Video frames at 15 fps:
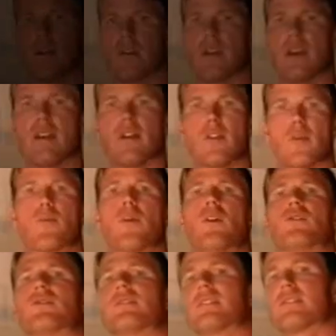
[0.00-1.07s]
Okay, another
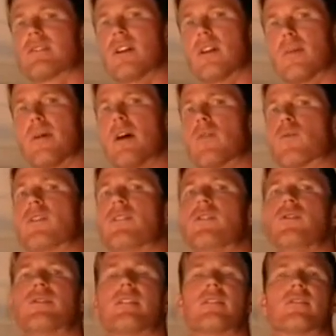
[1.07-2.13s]
approach. Let's talk about
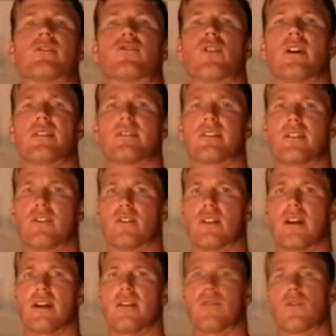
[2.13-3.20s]
reducing stress in your
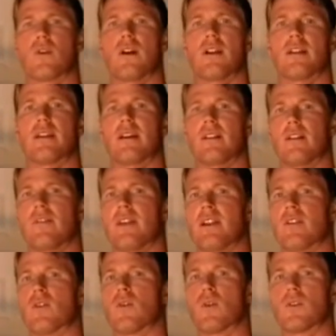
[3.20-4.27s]
life. Chronic
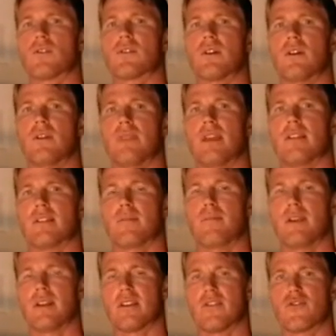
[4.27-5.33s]
elevated cortisol is a
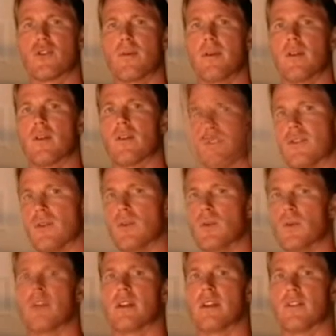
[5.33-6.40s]
big contributor
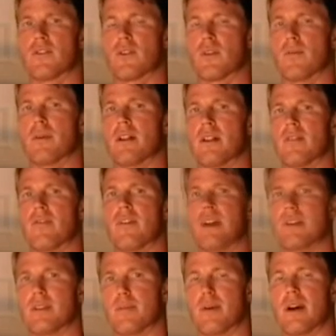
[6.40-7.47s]
to internal belly
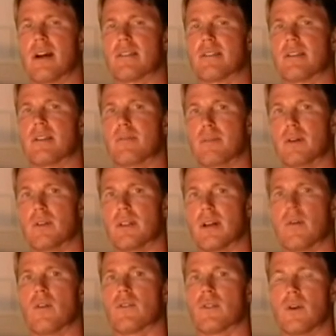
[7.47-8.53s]
fat deposit and
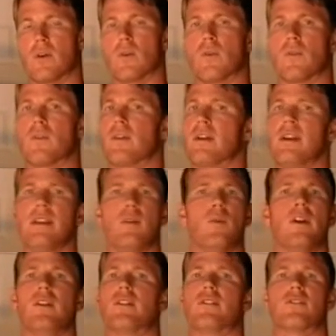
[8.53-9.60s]
buildup. So any
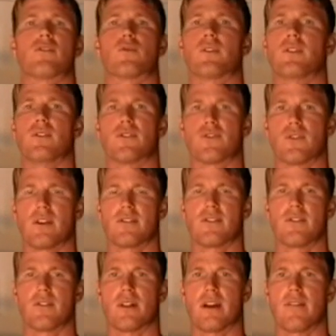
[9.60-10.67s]
way you can just reduce stress in
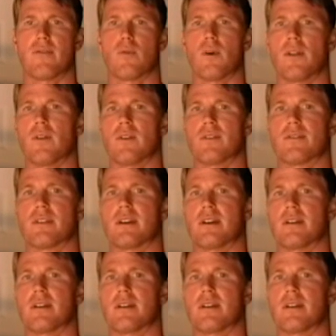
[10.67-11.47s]
your life, whether it's